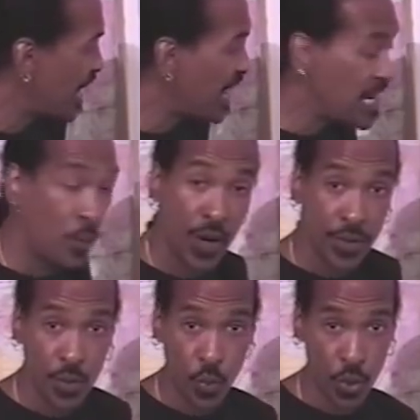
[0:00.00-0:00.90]
anywhere in
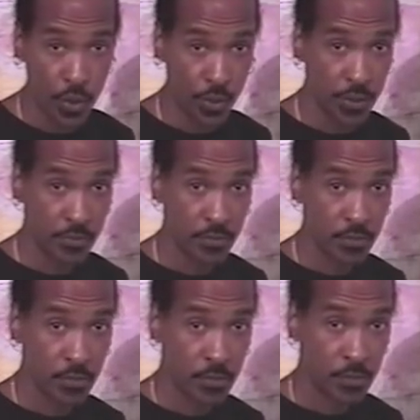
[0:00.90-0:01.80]
the world,
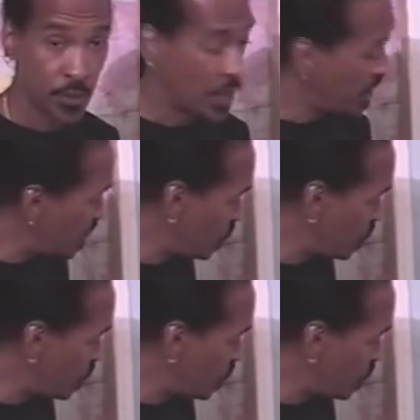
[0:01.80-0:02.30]
It